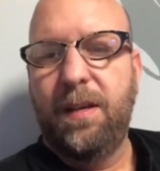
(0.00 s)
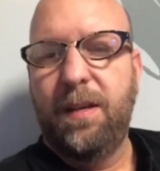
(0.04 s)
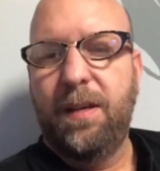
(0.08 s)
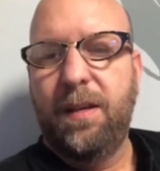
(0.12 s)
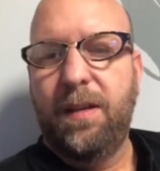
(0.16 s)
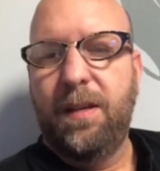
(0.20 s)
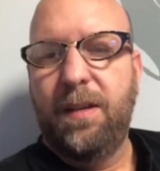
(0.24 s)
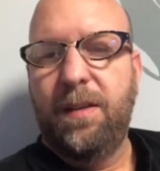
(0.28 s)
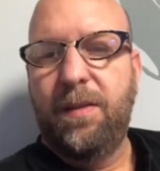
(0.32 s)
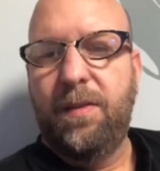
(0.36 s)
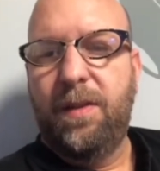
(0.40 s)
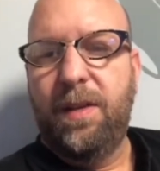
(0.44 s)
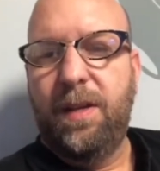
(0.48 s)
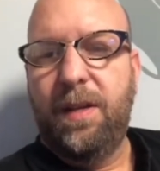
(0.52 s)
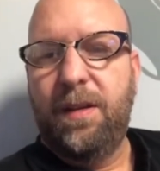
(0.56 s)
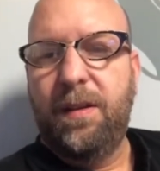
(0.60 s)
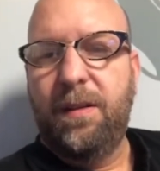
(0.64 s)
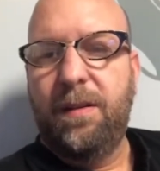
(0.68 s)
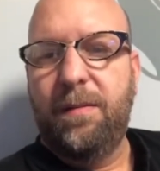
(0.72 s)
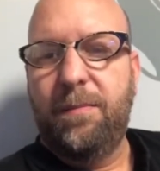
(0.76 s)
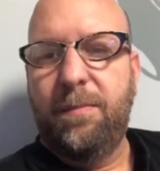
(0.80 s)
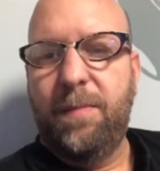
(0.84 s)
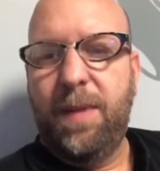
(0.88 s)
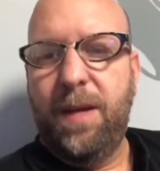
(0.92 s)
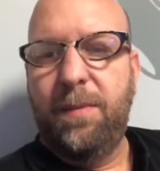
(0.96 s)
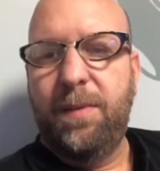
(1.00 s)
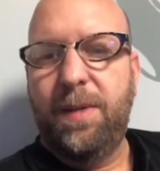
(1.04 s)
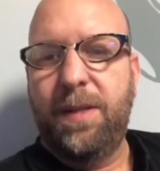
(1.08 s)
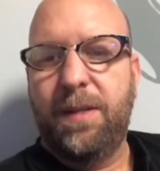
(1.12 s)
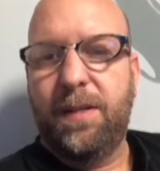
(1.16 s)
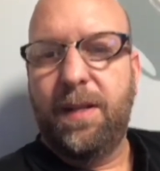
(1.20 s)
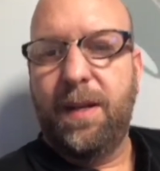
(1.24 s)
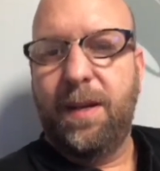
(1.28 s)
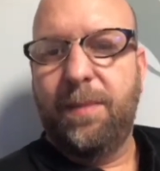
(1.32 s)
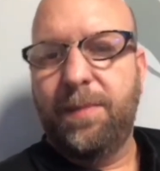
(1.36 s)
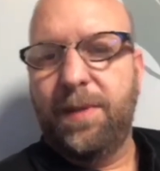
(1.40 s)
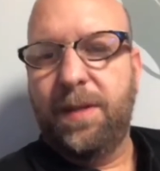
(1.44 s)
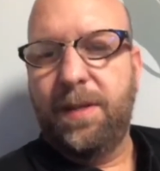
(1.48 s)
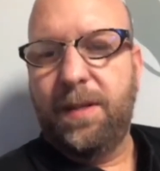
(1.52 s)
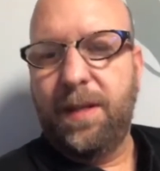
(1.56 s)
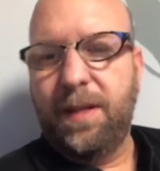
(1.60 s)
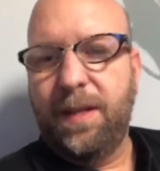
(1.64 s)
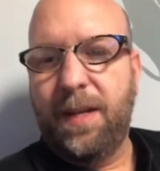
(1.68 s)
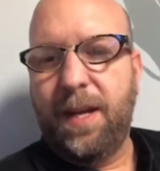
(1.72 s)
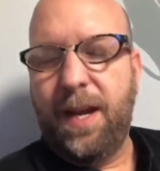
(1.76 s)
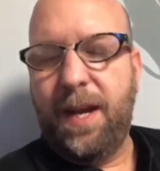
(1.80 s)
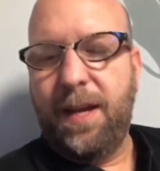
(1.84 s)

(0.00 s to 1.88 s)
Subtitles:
You don't want to miss it, so grab